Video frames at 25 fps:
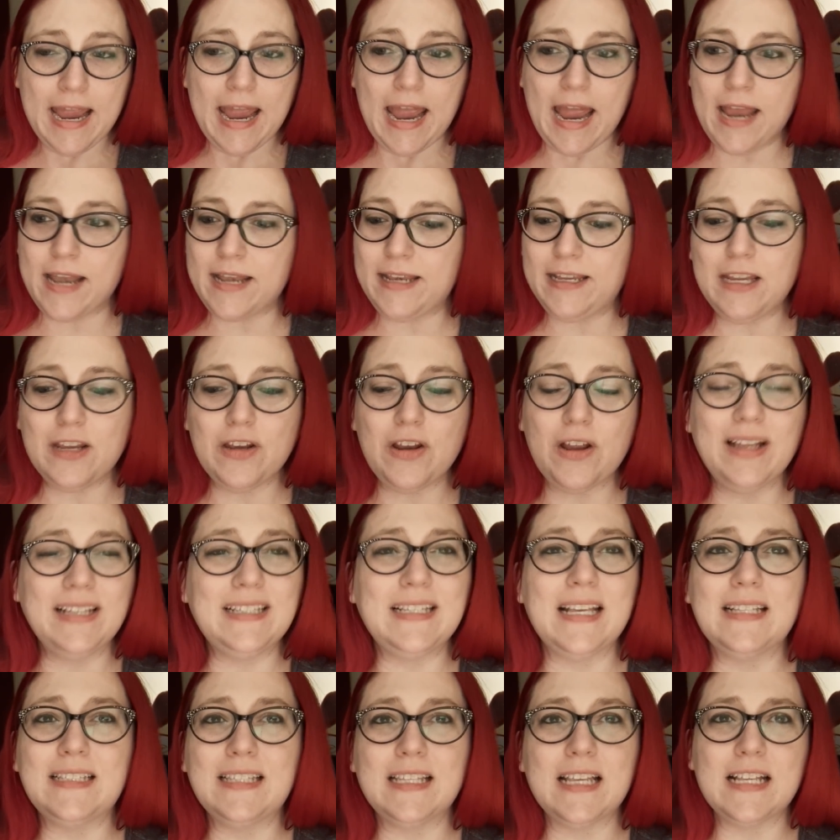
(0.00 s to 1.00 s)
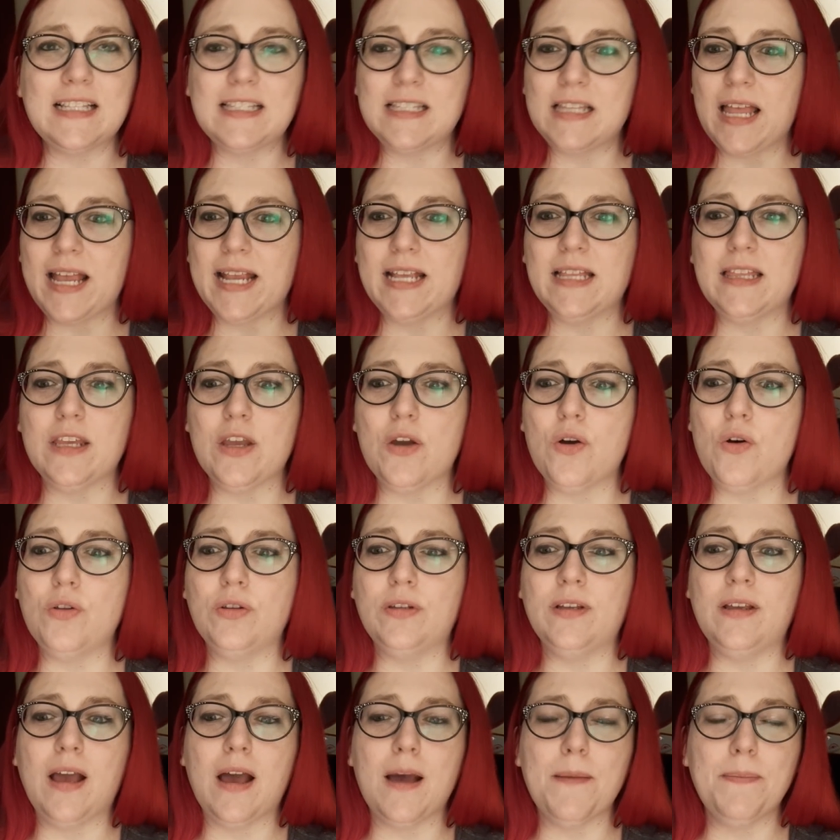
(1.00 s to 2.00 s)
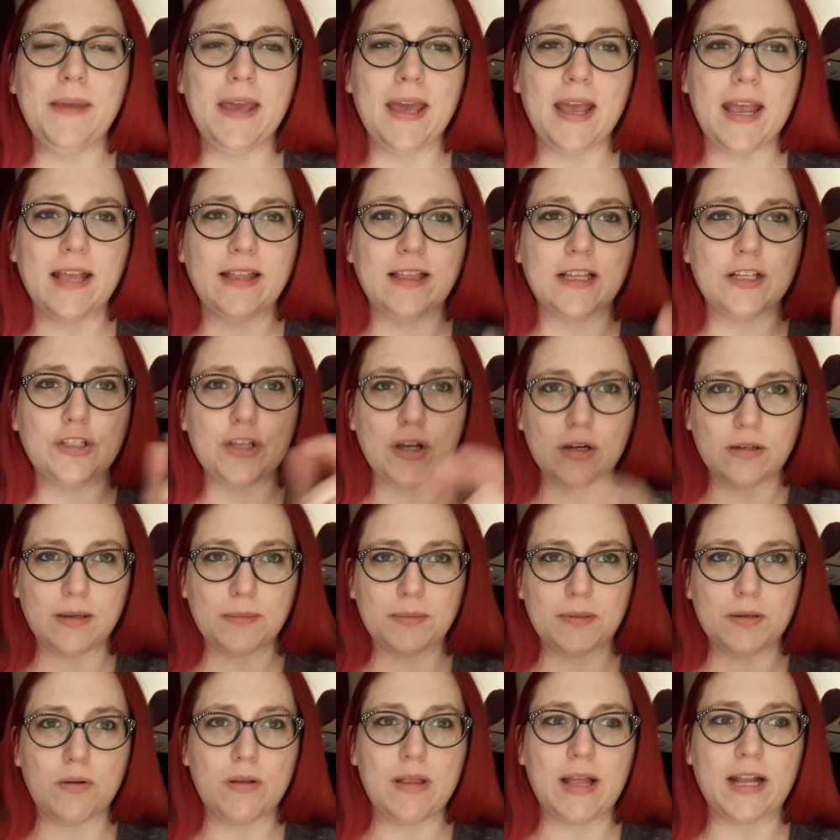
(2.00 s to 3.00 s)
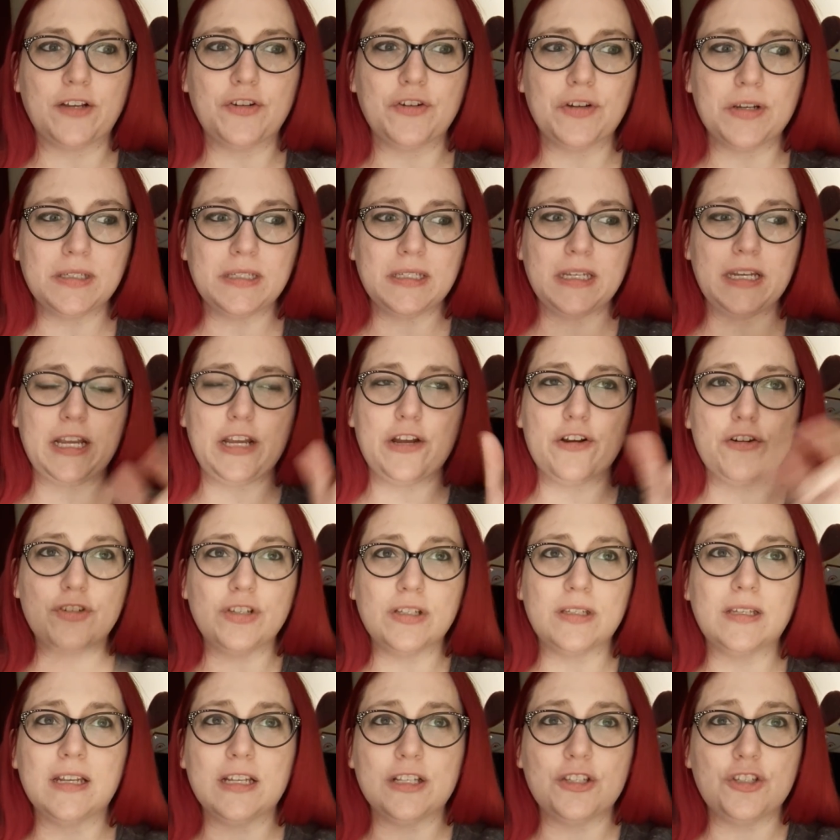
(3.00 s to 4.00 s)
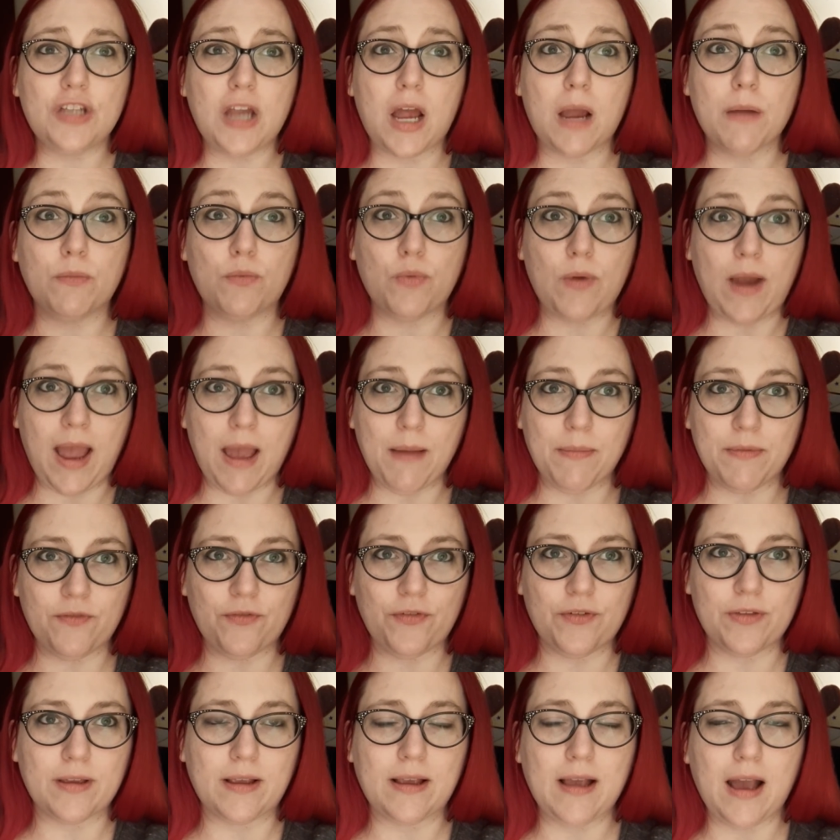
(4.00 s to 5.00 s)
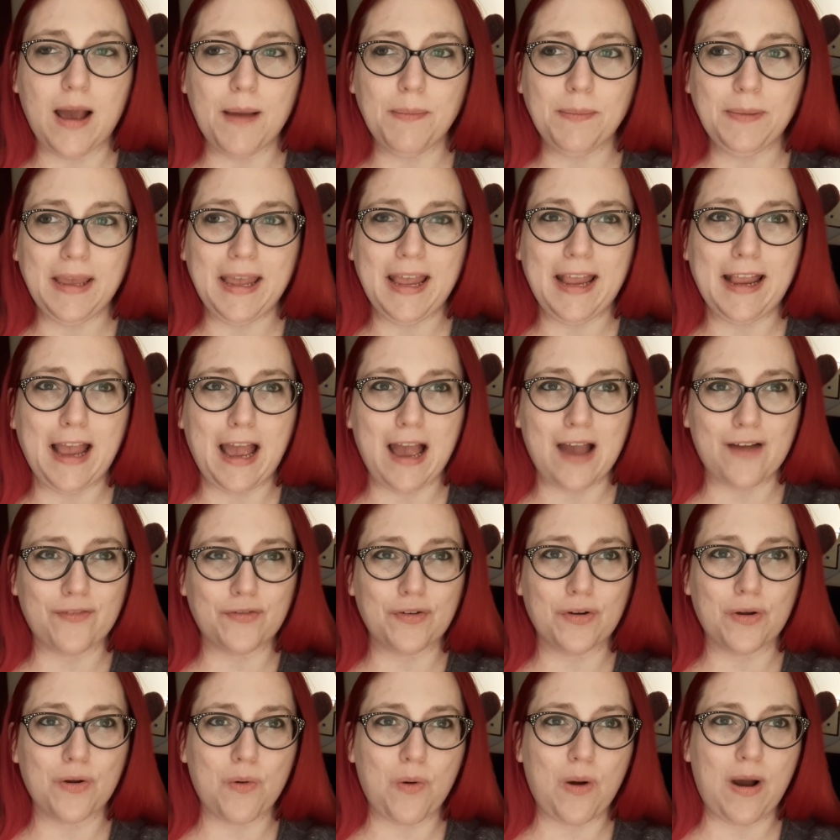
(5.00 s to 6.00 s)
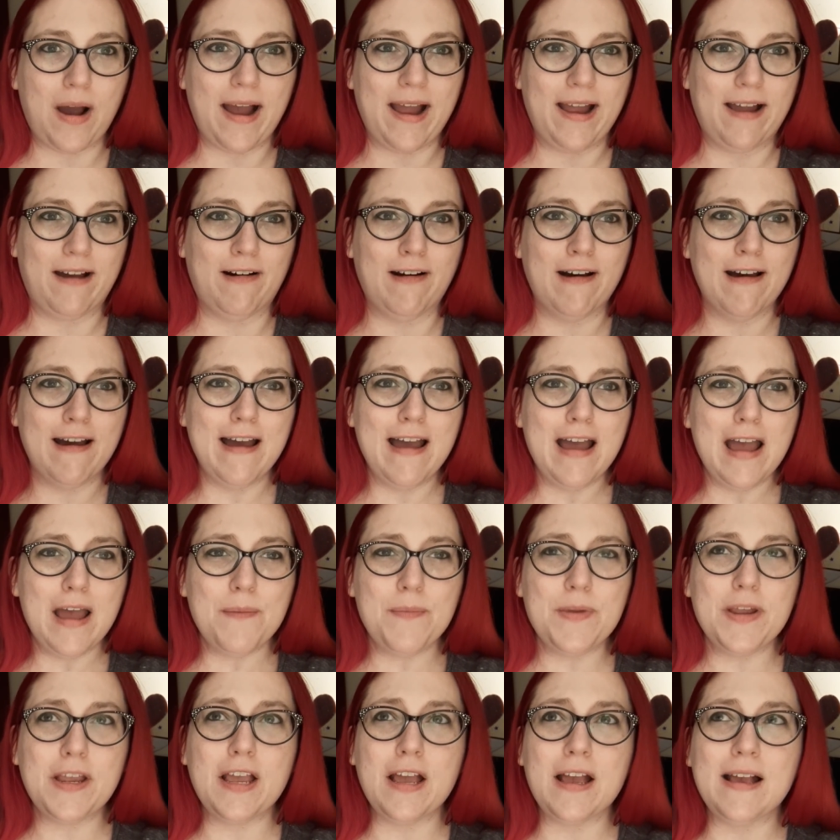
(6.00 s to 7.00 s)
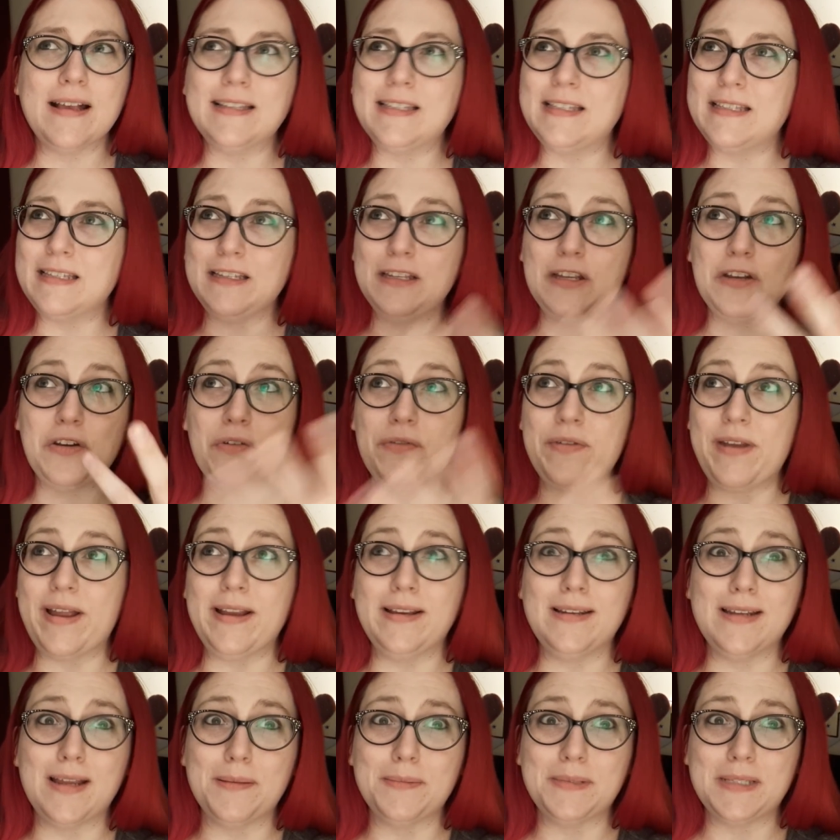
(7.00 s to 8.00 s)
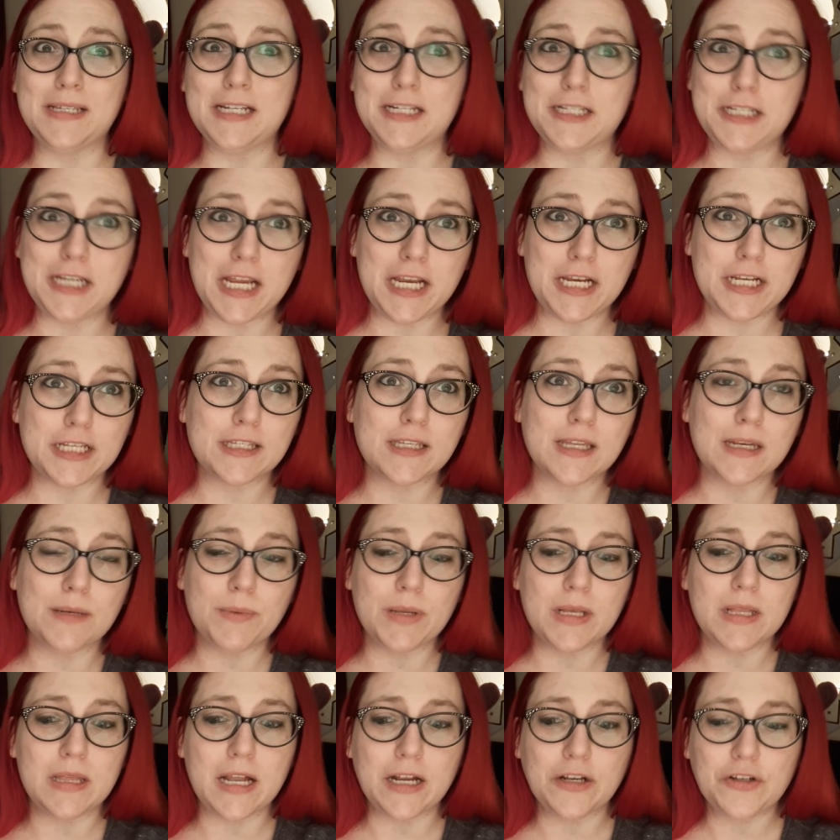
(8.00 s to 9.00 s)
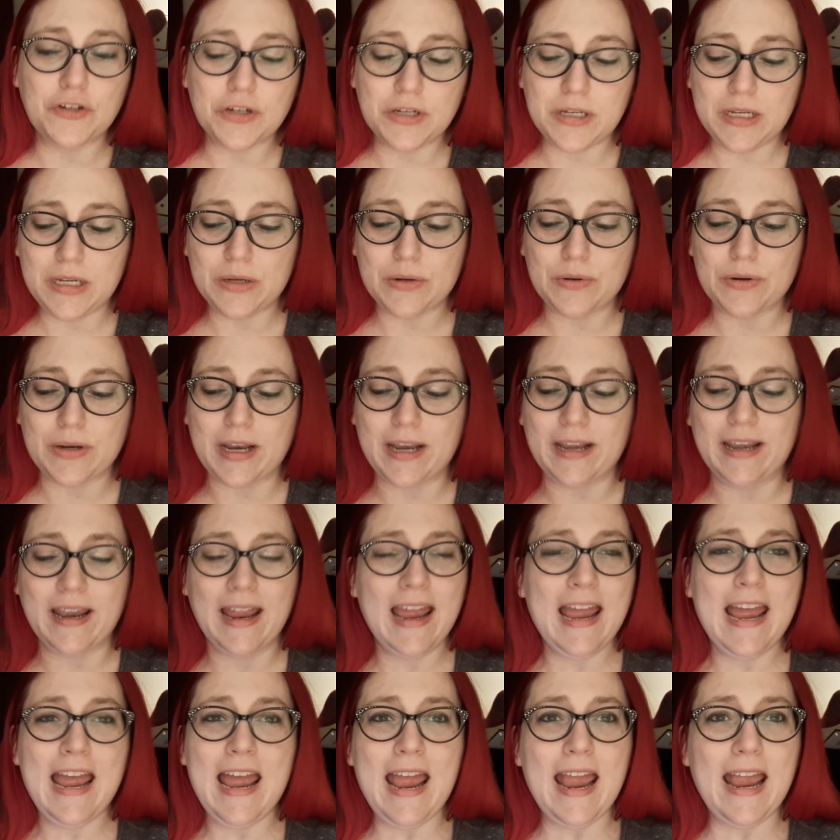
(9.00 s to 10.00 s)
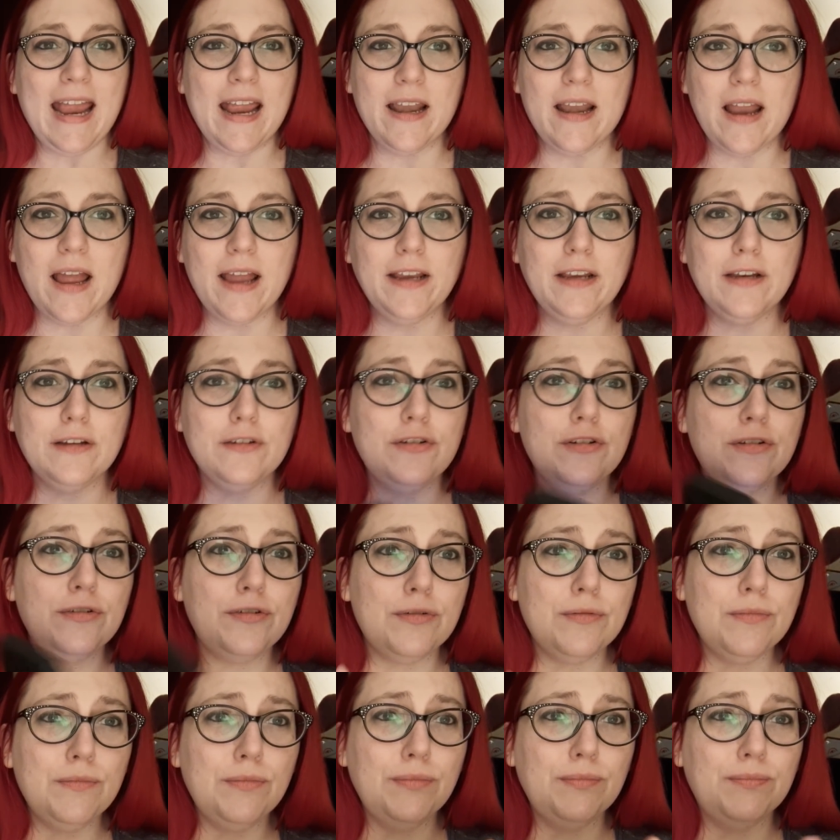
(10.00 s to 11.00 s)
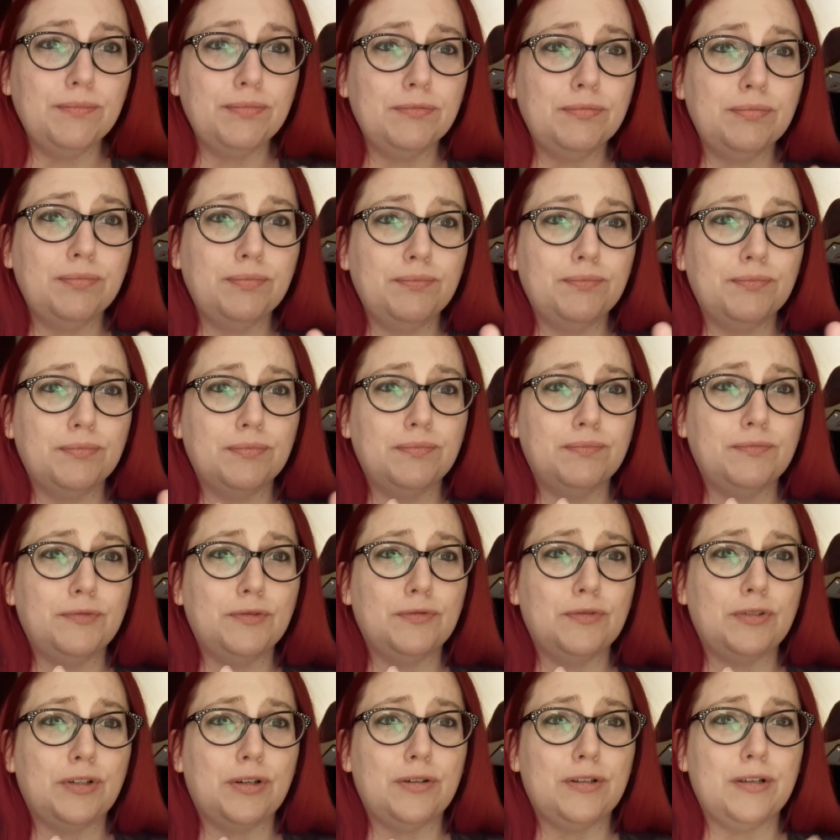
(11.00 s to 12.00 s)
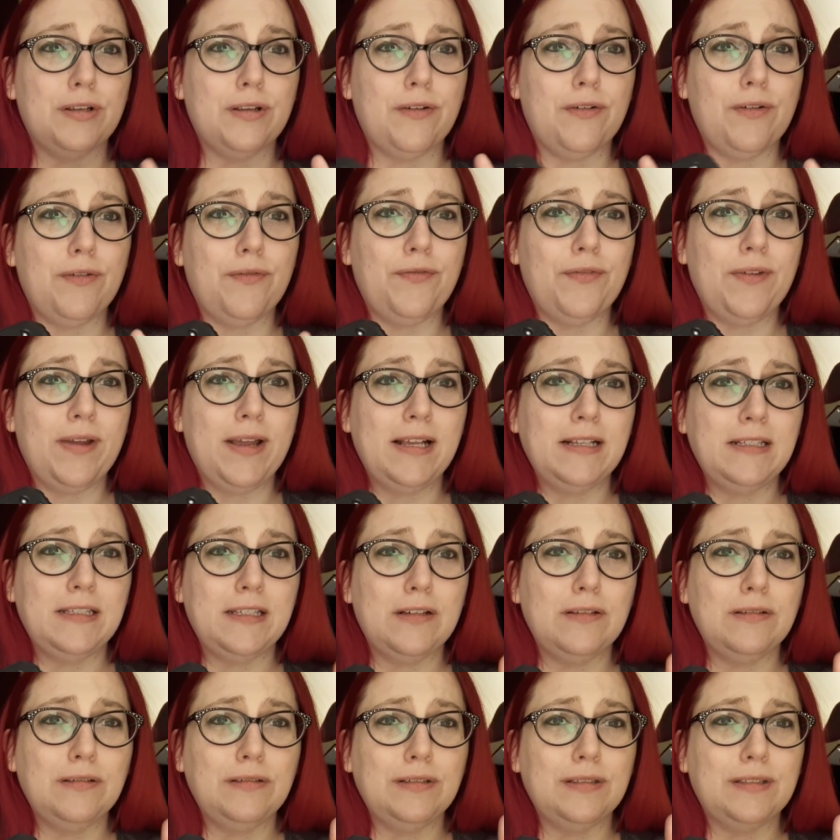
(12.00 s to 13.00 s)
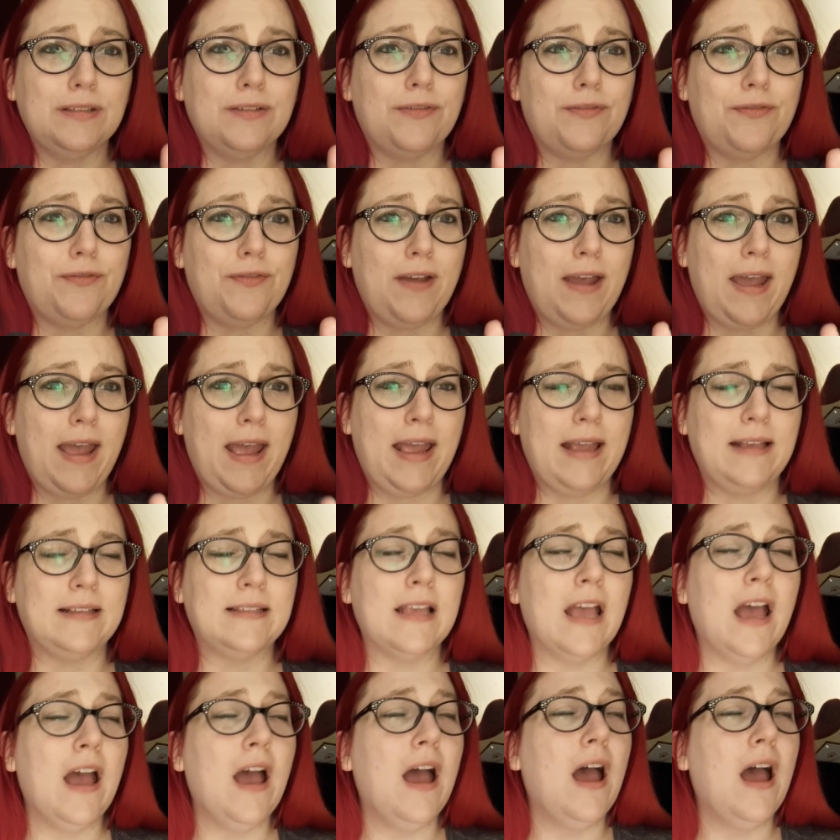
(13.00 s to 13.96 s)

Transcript: And, you know, it's like the old cupcake that's hooked up to electricity. You're just going to stop grabbing for the cupcake after a while because, you know, 9 times out of 10 it's going to be electrocuted. And you don't face, look at the face.